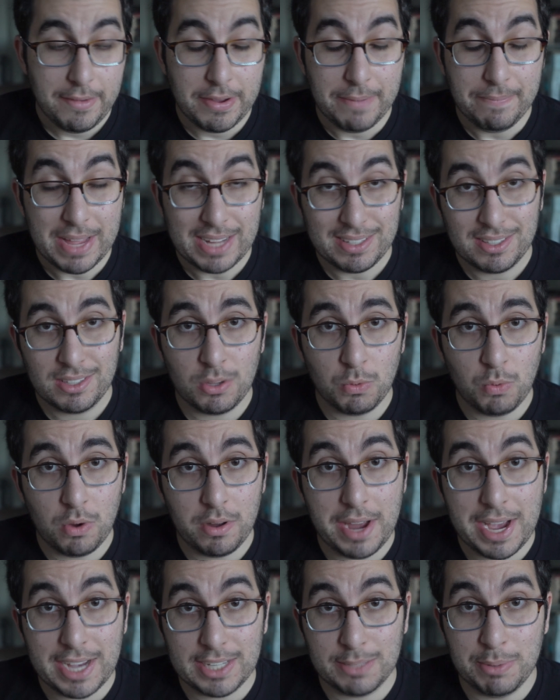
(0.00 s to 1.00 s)
I mean, that's the
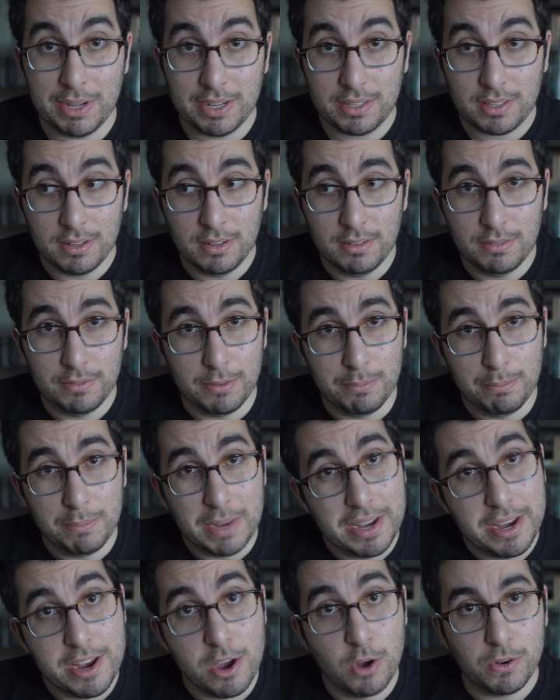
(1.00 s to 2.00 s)
one aspect of a
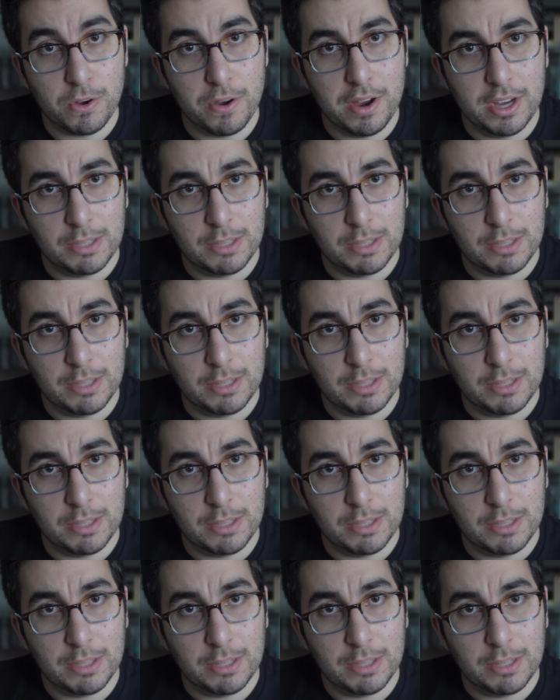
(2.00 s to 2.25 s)
mediocre